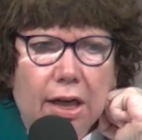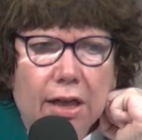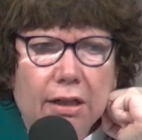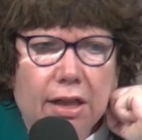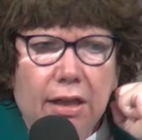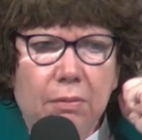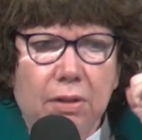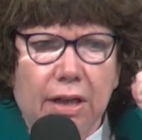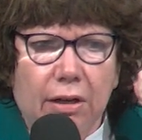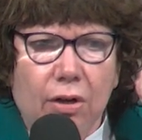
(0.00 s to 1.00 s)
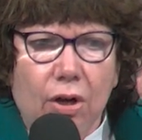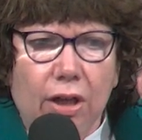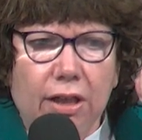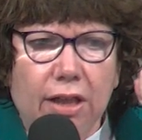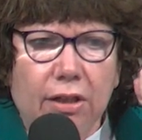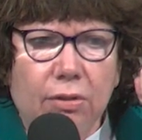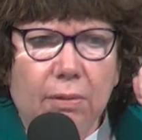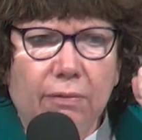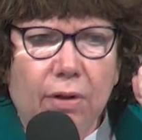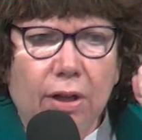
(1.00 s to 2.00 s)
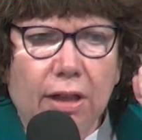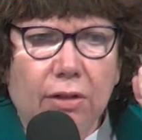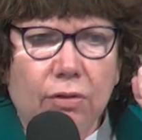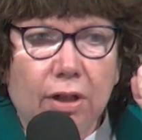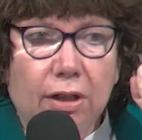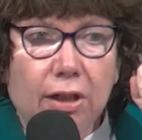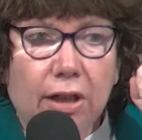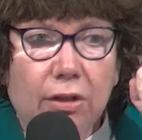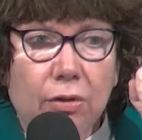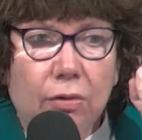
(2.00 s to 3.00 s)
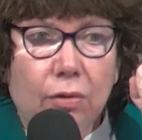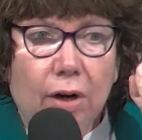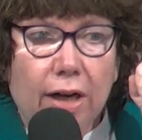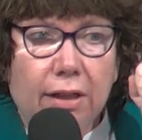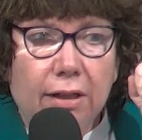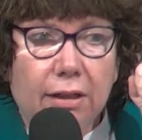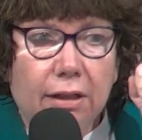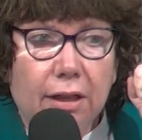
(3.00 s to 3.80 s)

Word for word: And say he was an alcoholic. He said, I used to be a falling down drunk until I knew Christ.